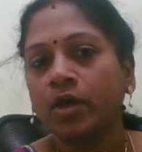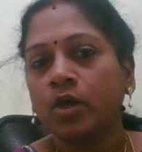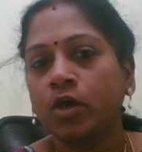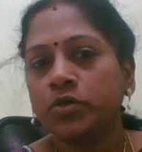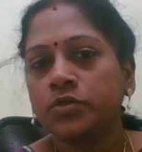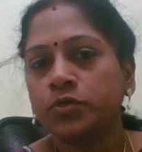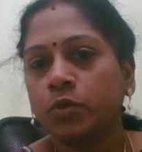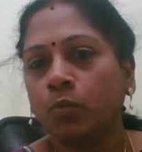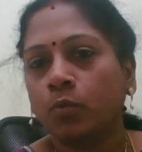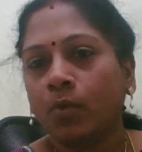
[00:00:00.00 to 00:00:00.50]

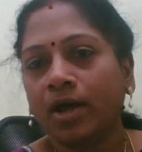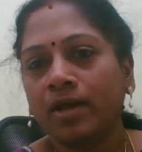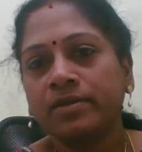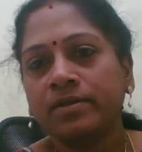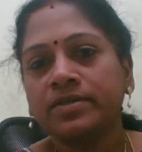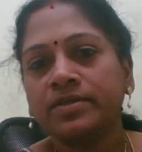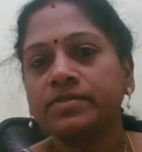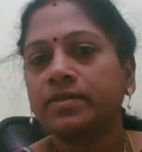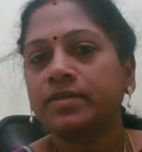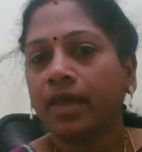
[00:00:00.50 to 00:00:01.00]
So one
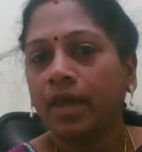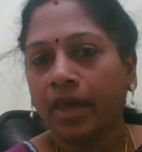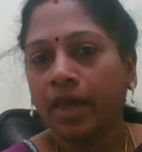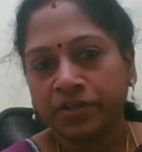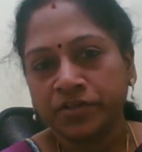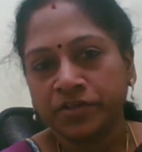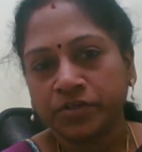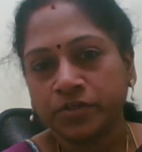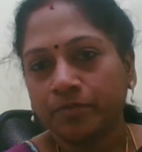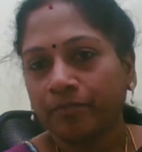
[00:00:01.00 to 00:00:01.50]
is
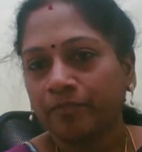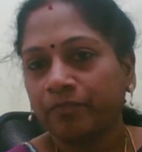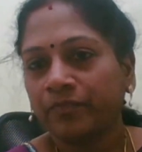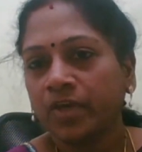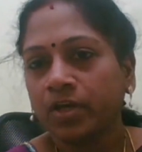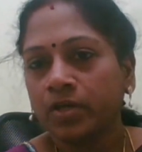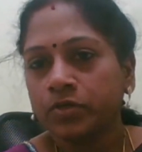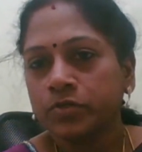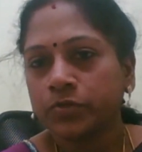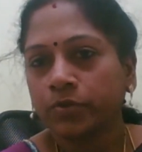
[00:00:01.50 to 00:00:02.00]
age.
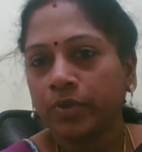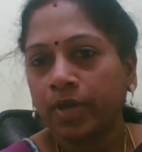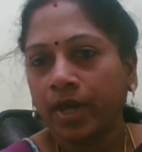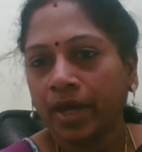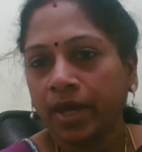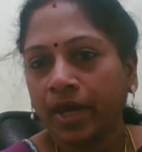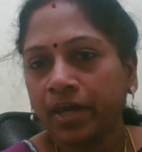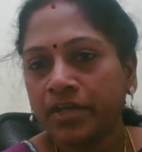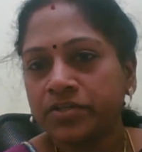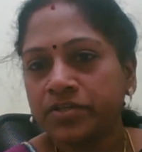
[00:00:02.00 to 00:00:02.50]
So the
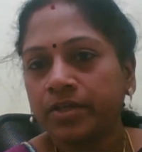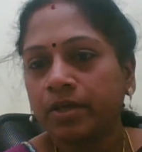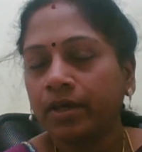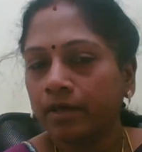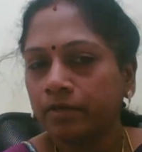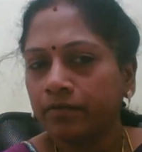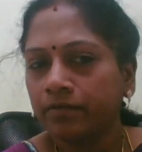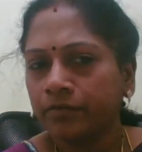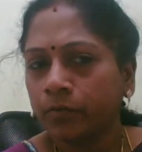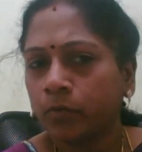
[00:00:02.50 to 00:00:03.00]
age,
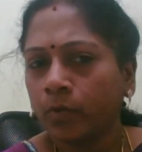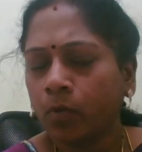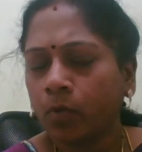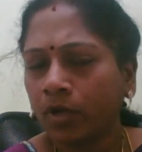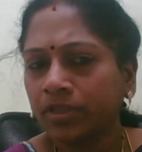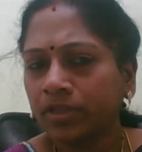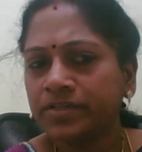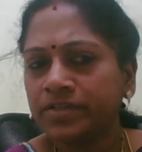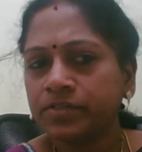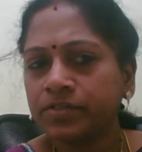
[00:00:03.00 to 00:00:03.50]
so
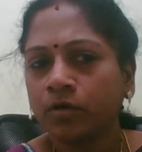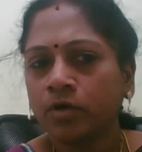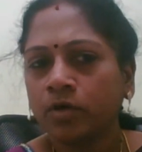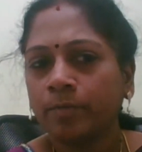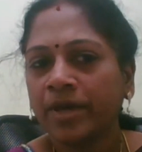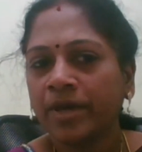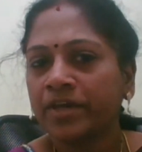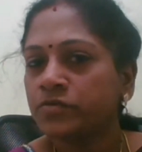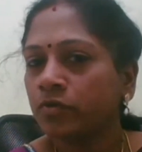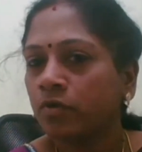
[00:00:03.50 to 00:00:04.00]
all these are
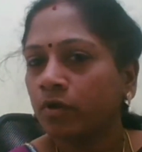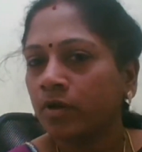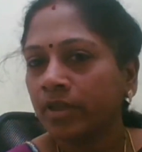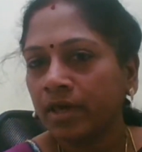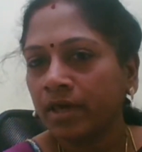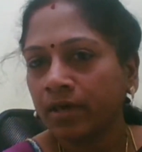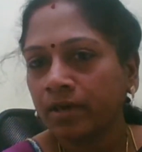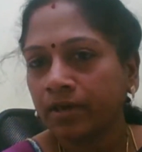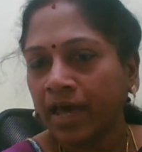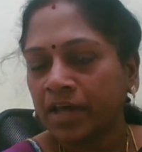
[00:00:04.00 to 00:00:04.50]
based on
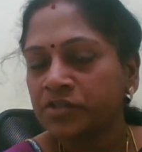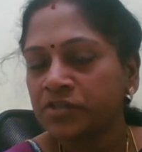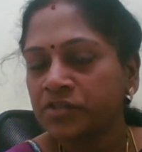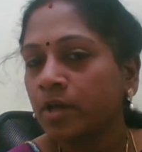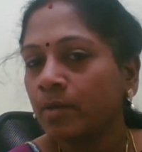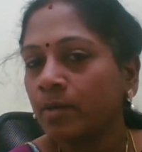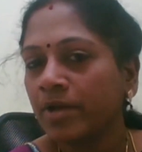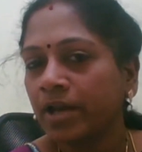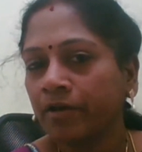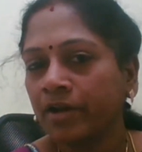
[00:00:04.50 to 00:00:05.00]
the
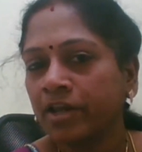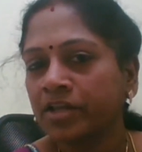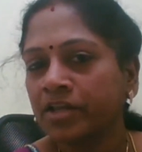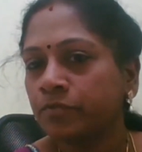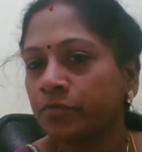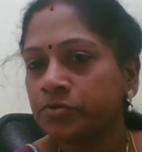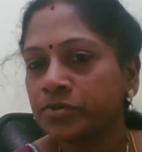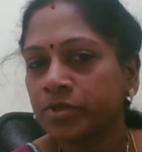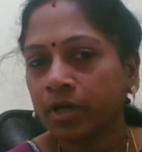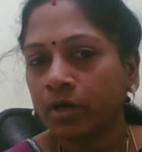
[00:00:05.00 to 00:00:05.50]
National Blood
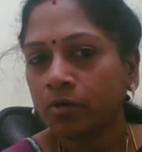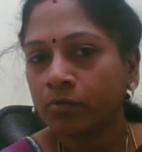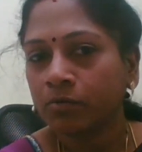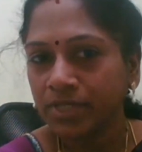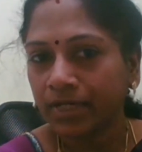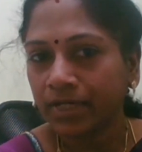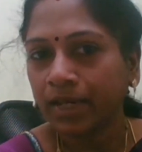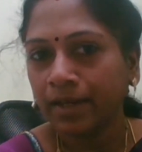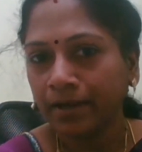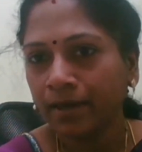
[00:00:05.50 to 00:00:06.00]
Transfusion
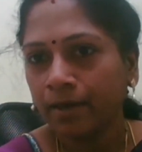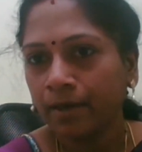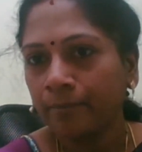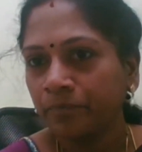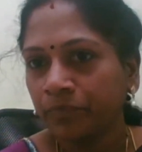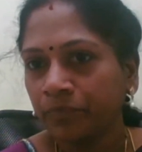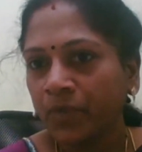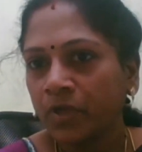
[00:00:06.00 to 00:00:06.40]
Council, India.